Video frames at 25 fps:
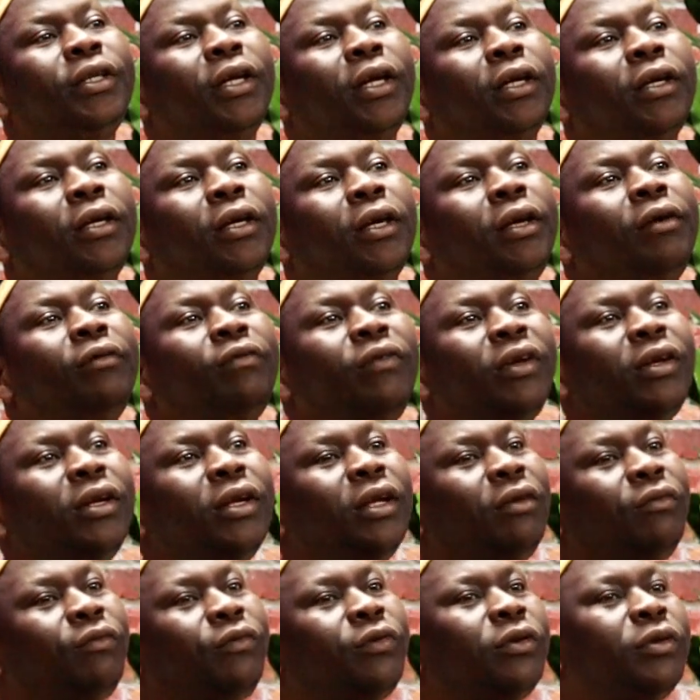it's like,
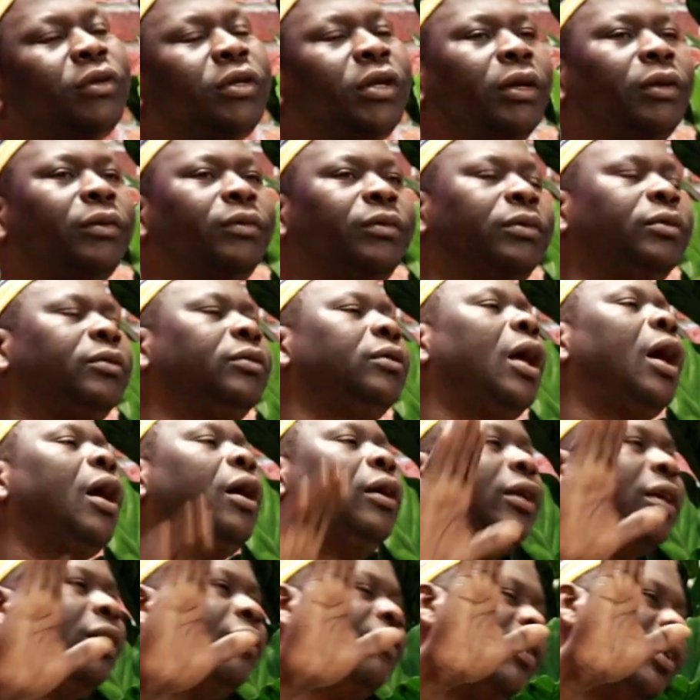even
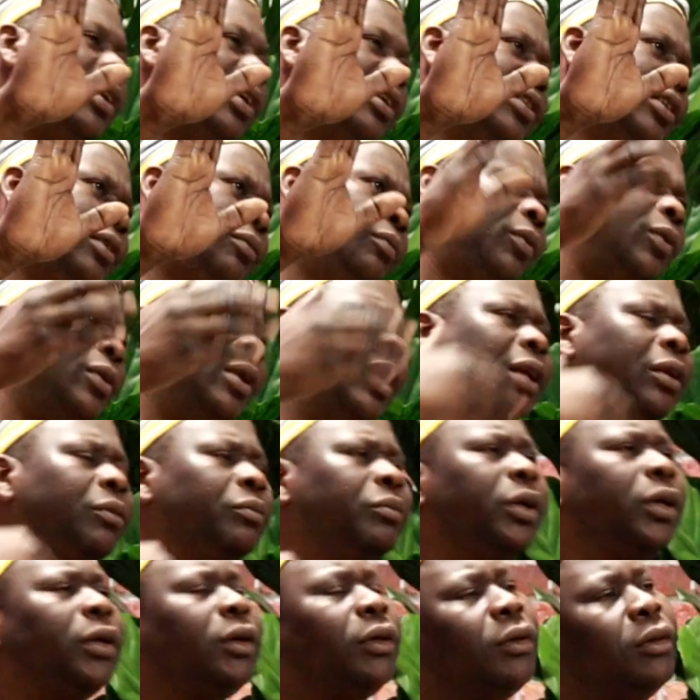if I'll give an
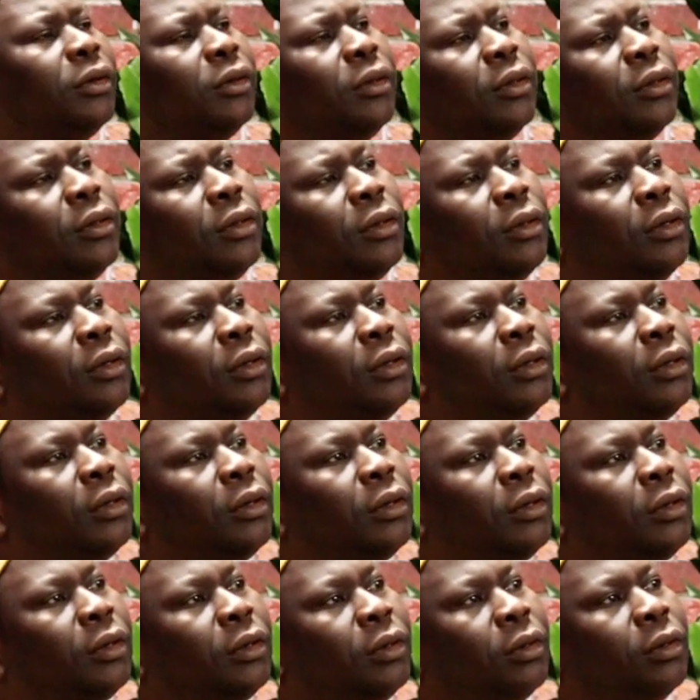example like me.
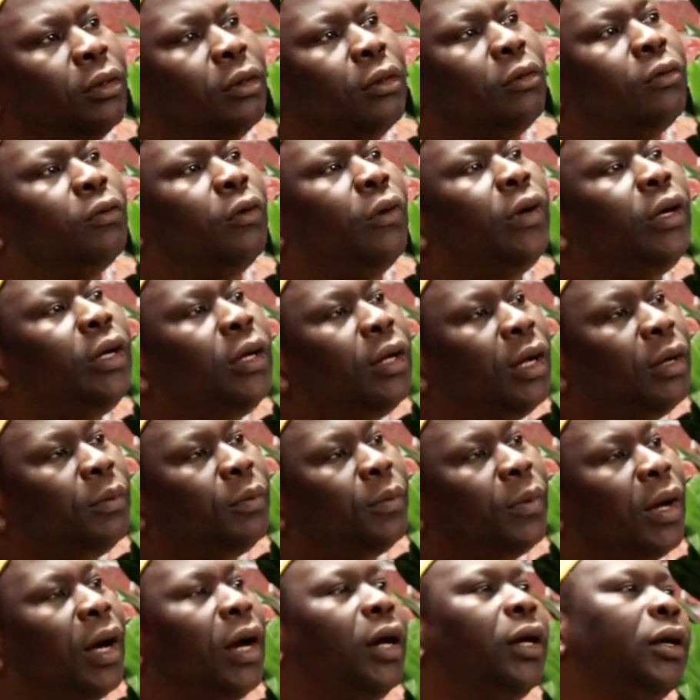
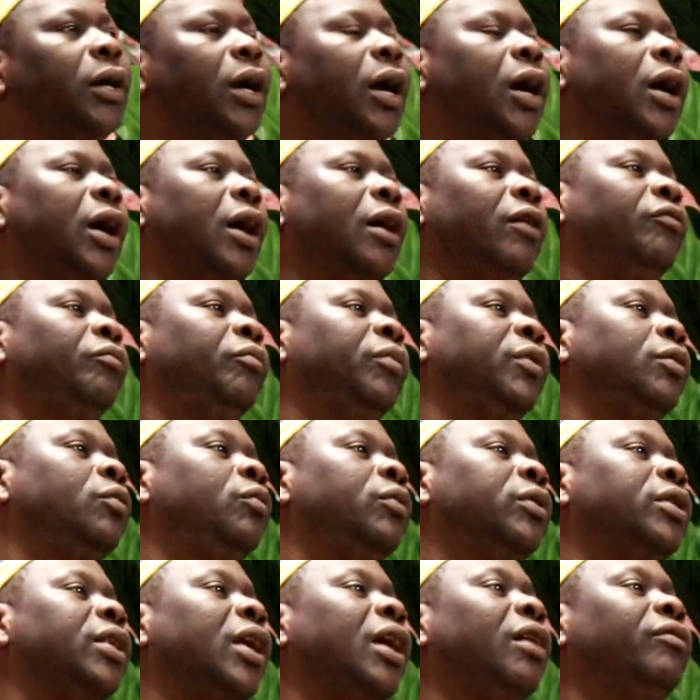Growing up, I
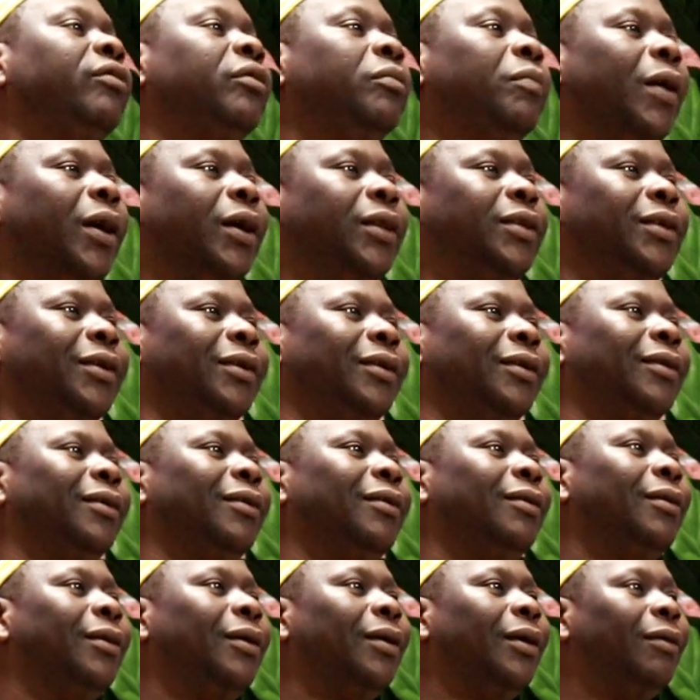have been with
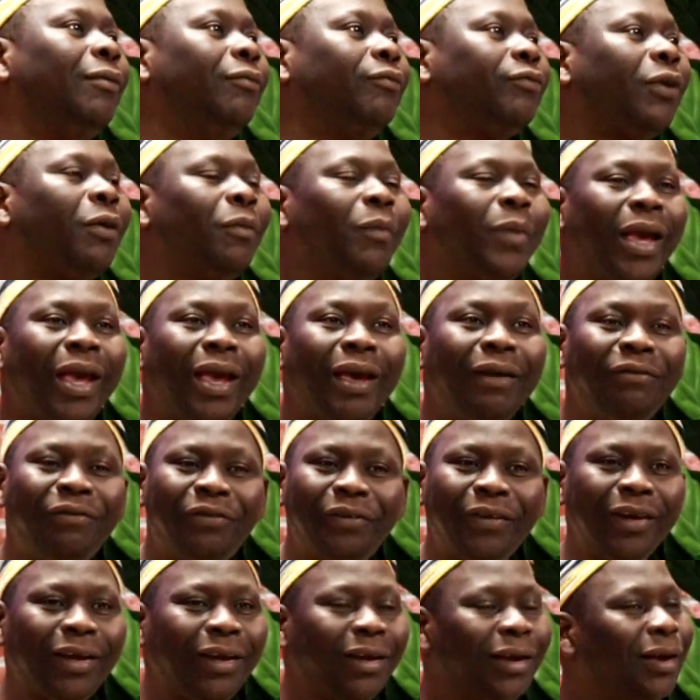everybody from
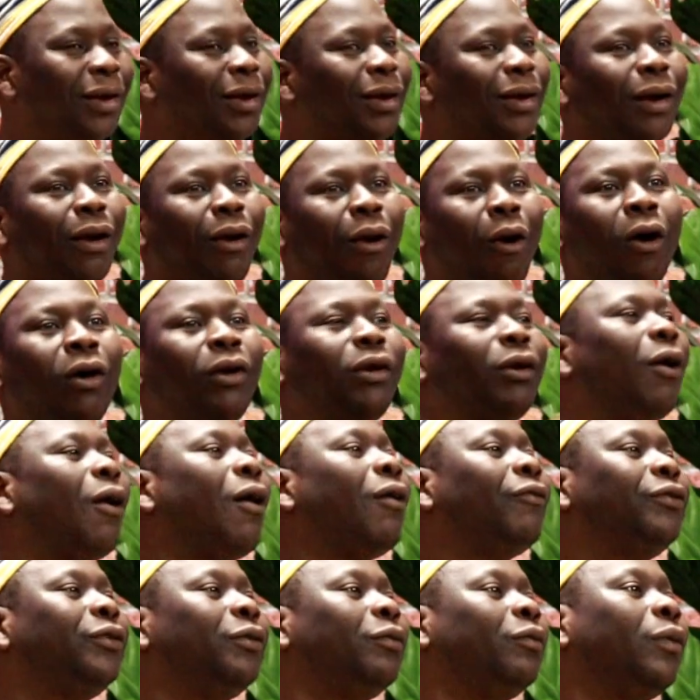every
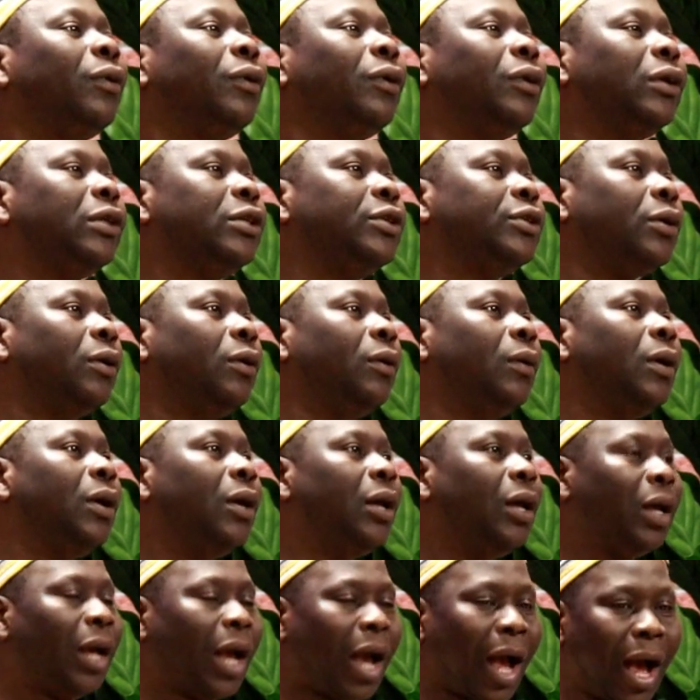corner of the world.
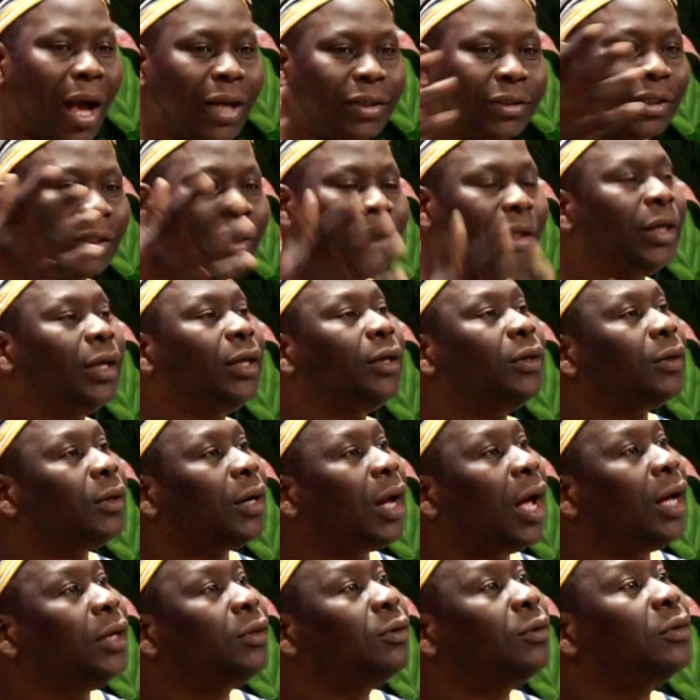So as a
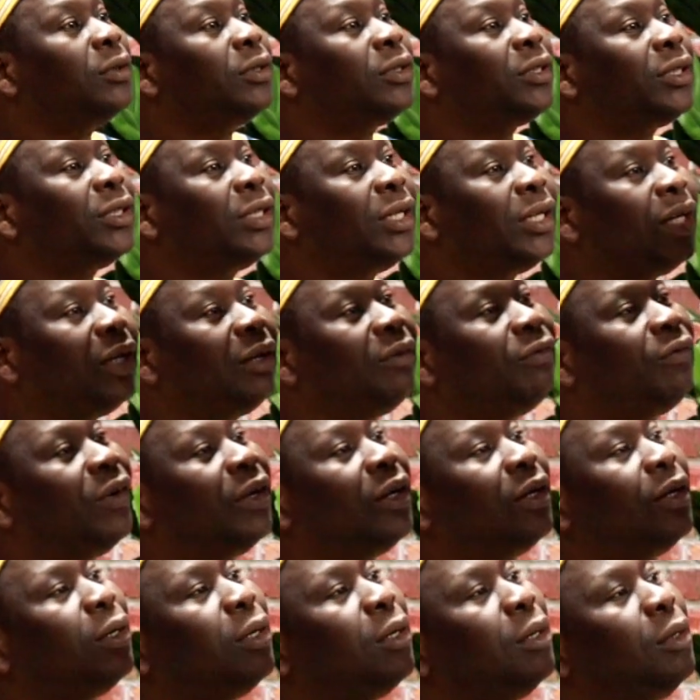leader, I don't
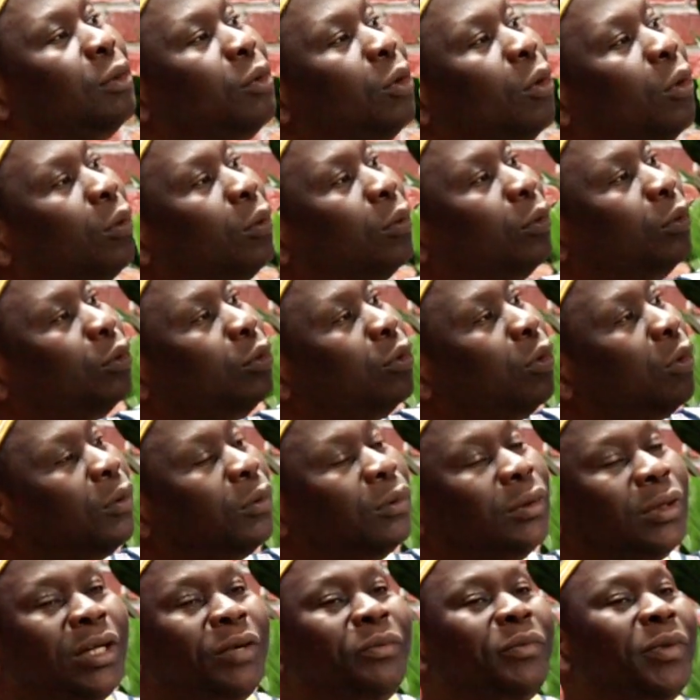see even no
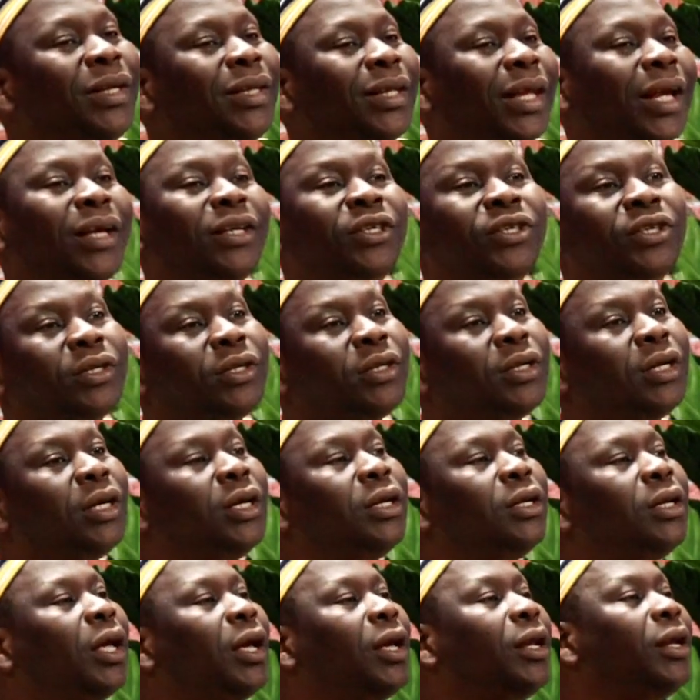
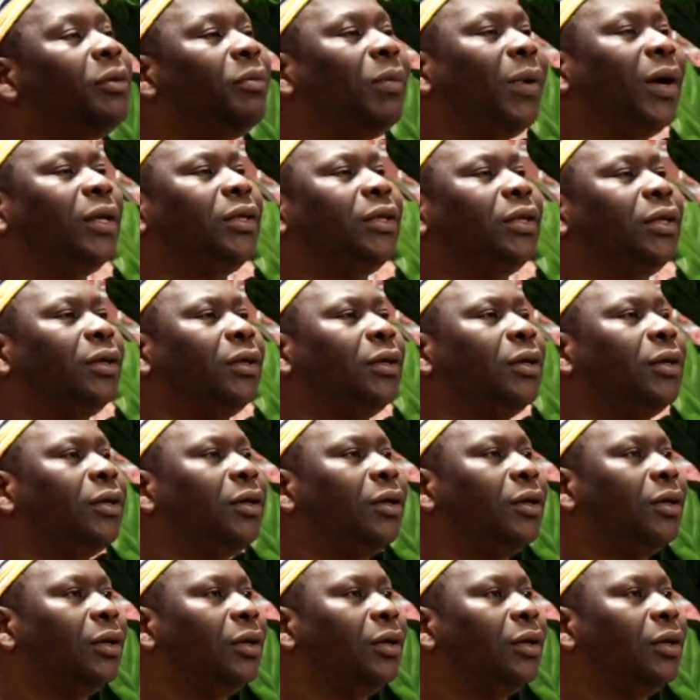limitation in anybody.